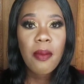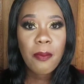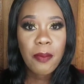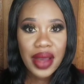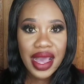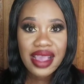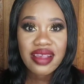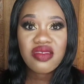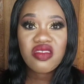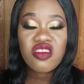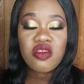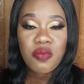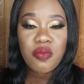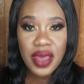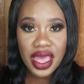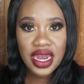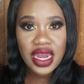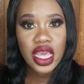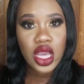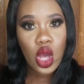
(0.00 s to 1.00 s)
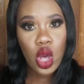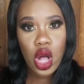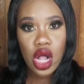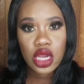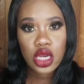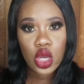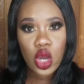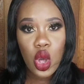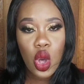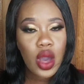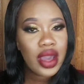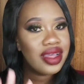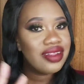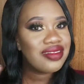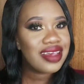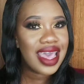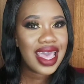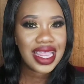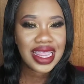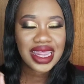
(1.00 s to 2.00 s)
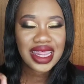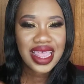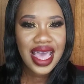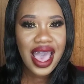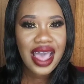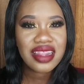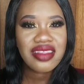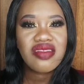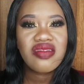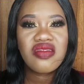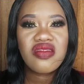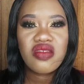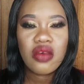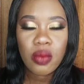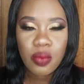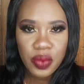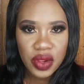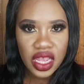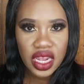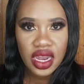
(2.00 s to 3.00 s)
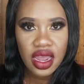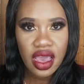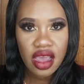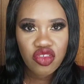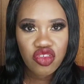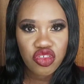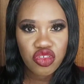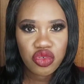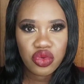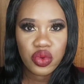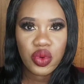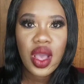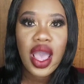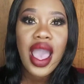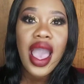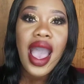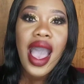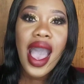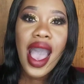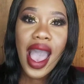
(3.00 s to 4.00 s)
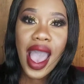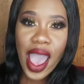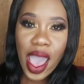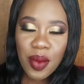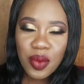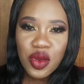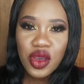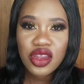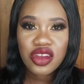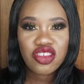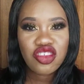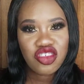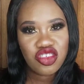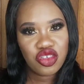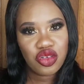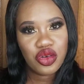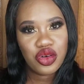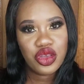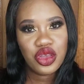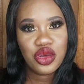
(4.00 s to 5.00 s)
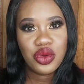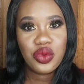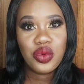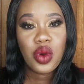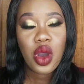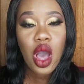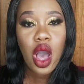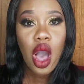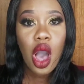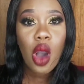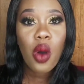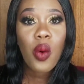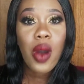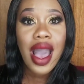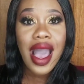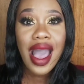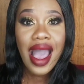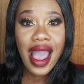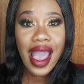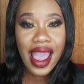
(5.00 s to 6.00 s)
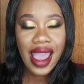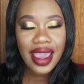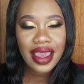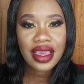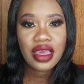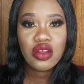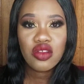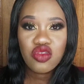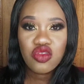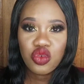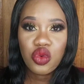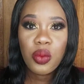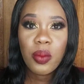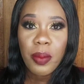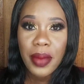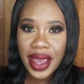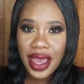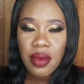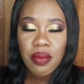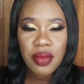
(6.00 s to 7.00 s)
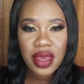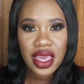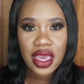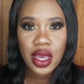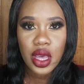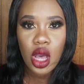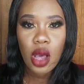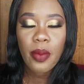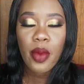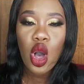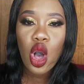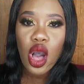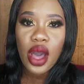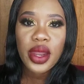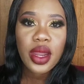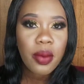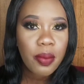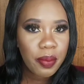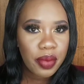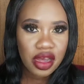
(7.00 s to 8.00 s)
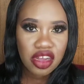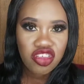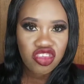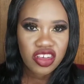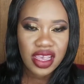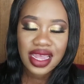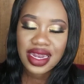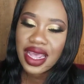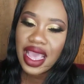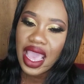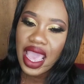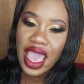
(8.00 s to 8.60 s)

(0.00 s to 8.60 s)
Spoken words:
by spending all the coins, and that's simply not true. I'm gonna show you how I do my makeup on a budget